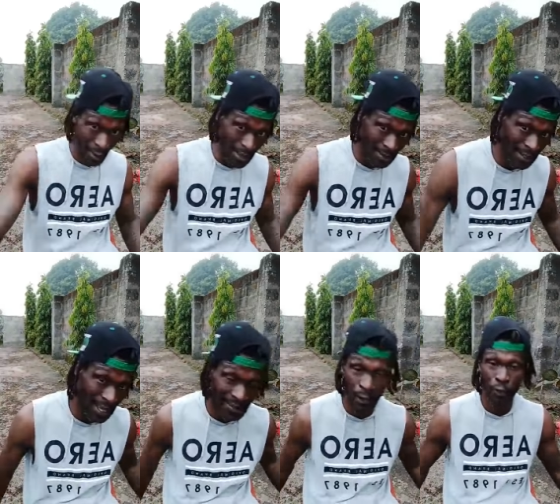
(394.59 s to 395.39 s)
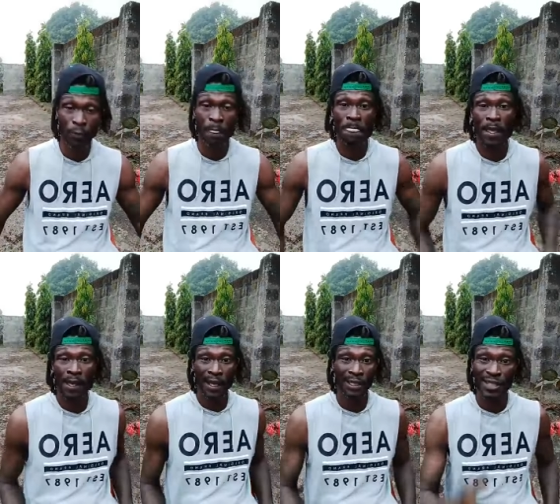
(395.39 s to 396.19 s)
we see na salon.
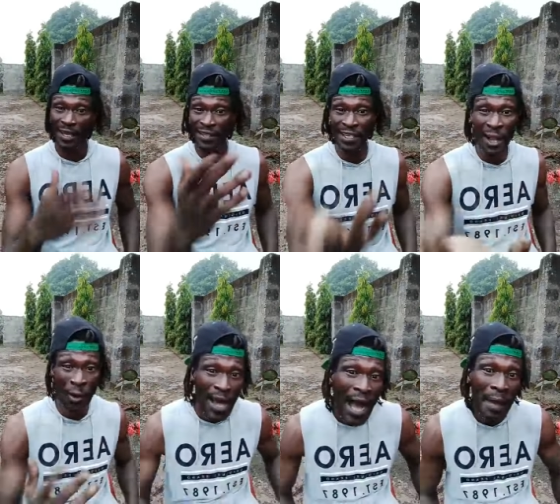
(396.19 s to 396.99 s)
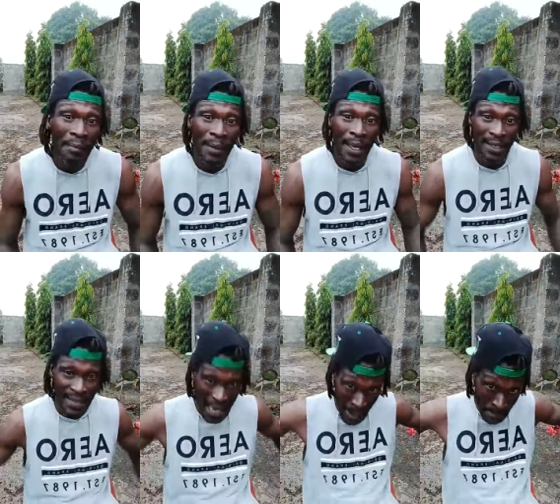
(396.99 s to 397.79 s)
Jason go come, it's
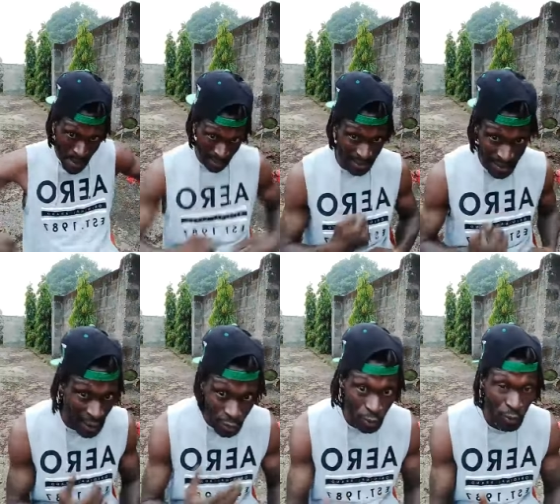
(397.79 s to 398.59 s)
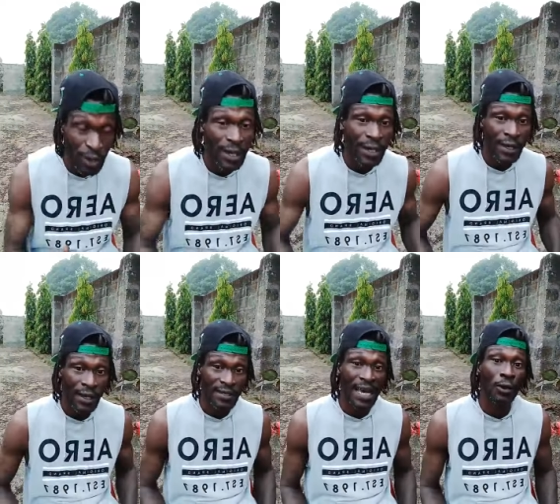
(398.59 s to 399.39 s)
a in belt side too. He
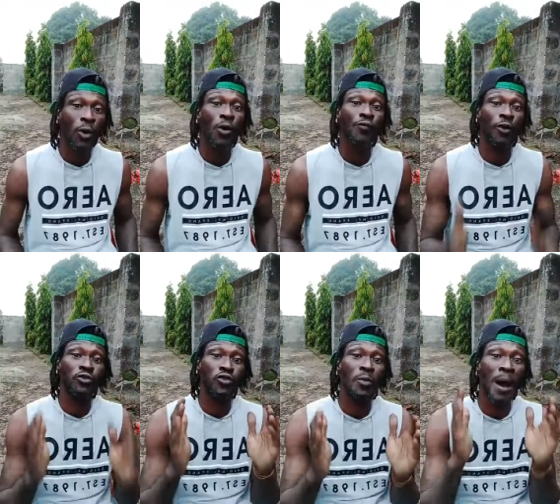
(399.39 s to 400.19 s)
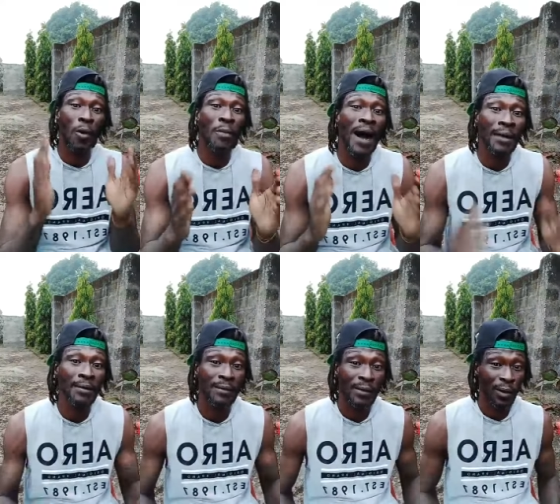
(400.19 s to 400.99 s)
said, I go look for sober woman,
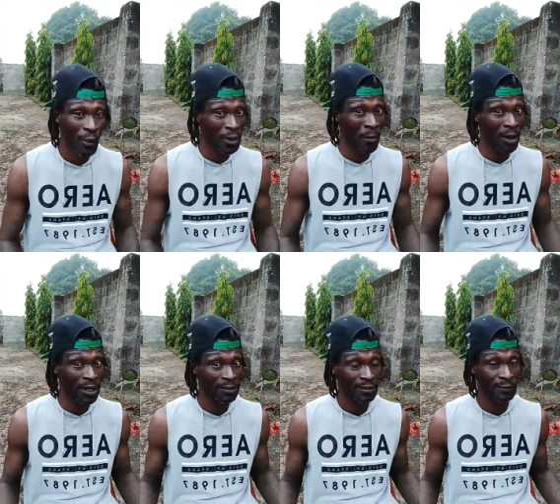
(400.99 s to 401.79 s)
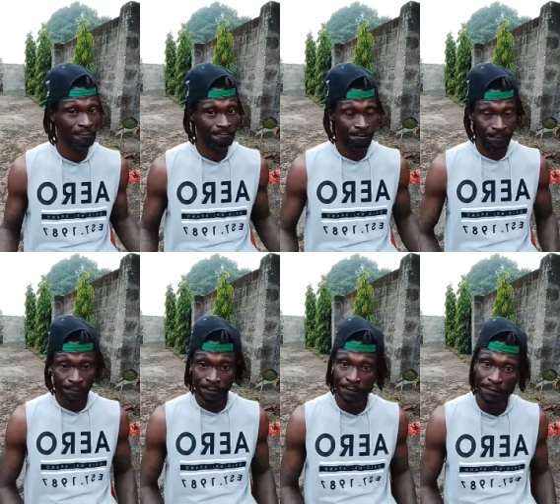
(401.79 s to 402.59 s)
we no born it.
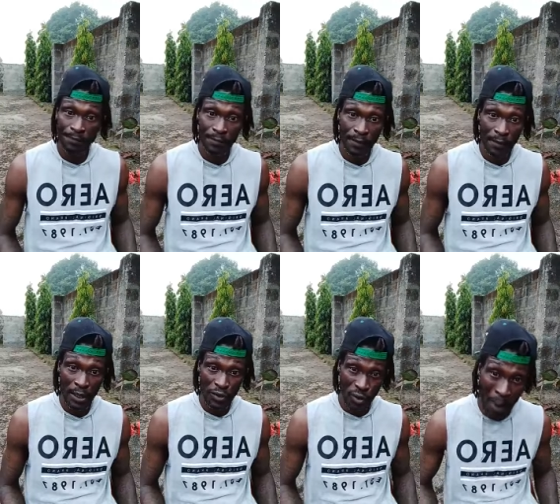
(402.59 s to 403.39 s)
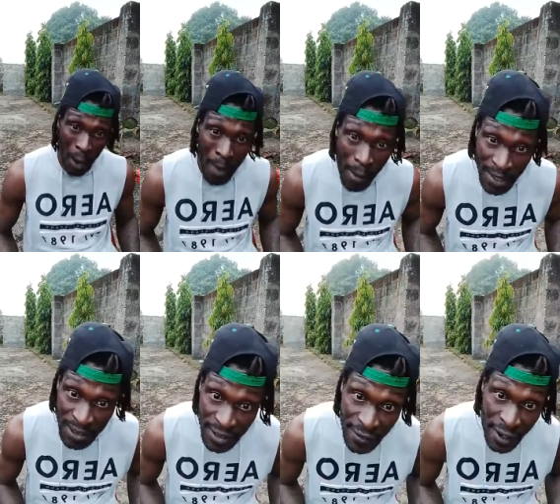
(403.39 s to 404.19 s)
Sober woman, we
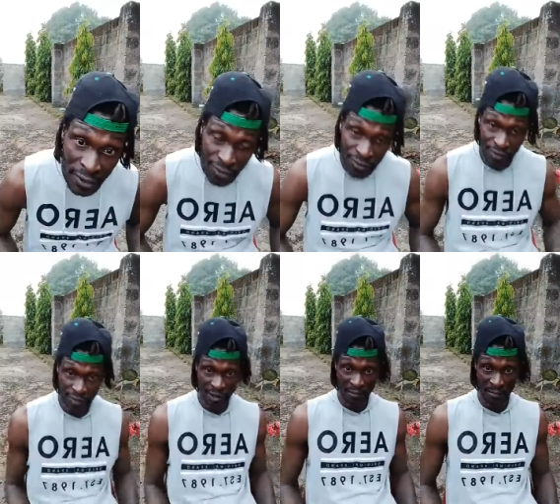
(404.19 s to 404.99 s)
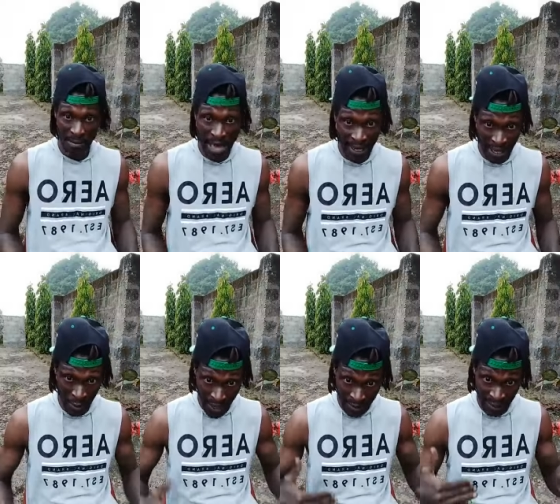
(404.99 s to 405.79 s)
serious. Maybe I can able
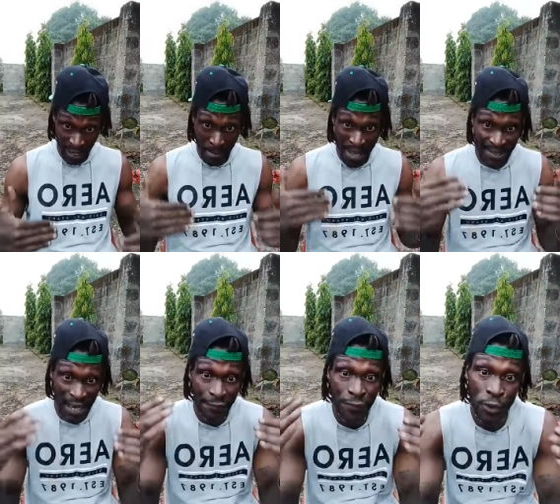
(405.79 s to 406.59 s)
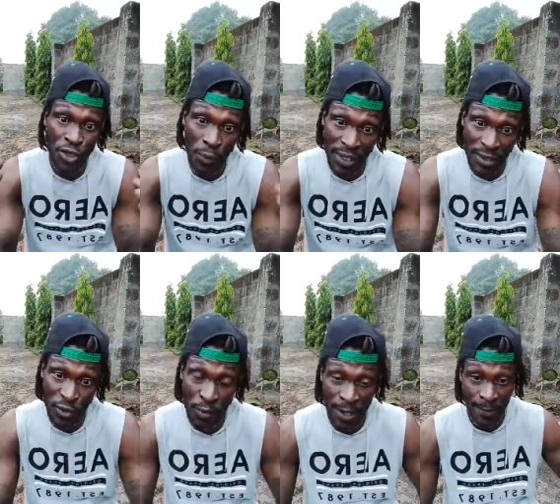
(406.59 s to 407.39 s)
get a better future with this
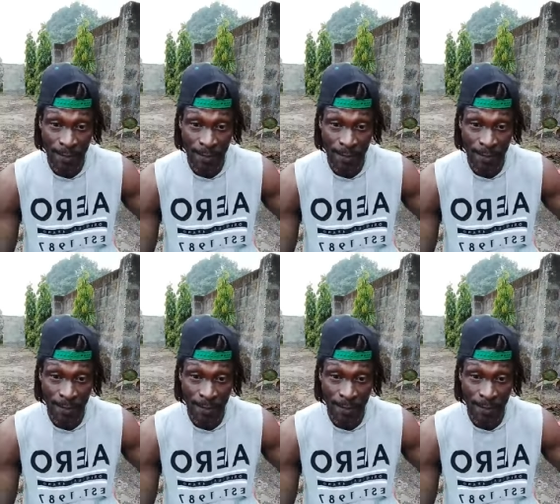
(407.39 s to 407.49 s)
woman.